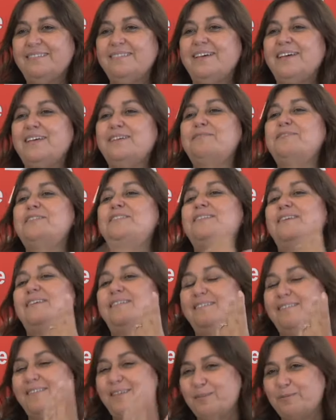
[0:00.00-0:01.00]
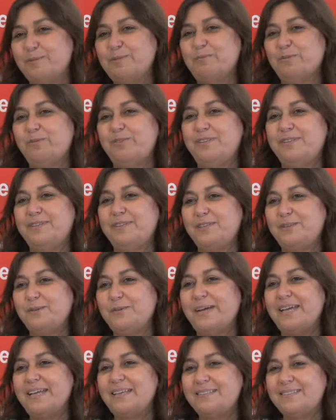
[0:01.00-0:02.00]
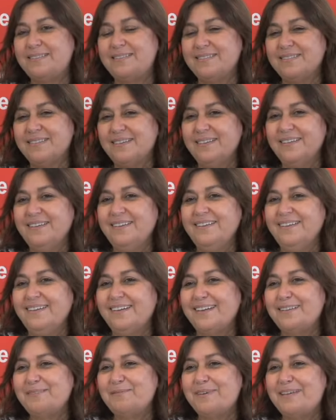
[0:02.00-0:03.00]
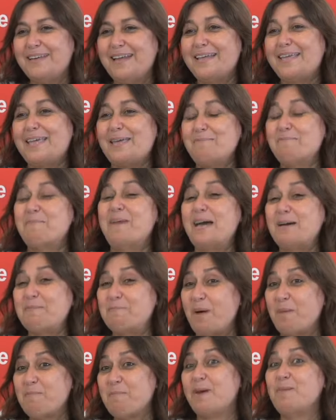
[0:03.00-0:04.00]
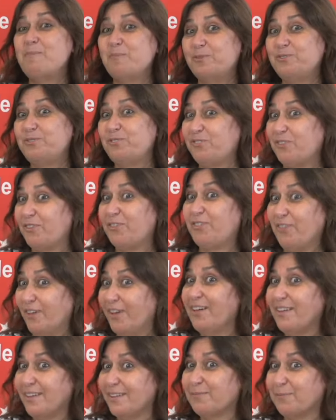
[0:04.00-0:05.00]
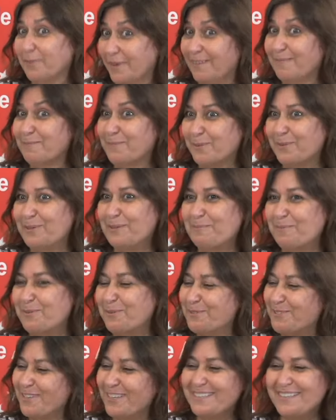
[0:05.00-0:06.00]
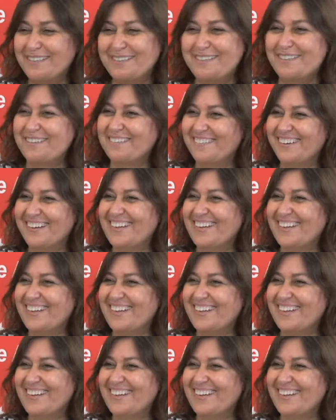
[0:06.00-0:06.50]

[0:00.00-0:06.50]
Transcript: I have a son that was born in the US, and when I came back, my mom wanted the third one born in Portugal. I said, no.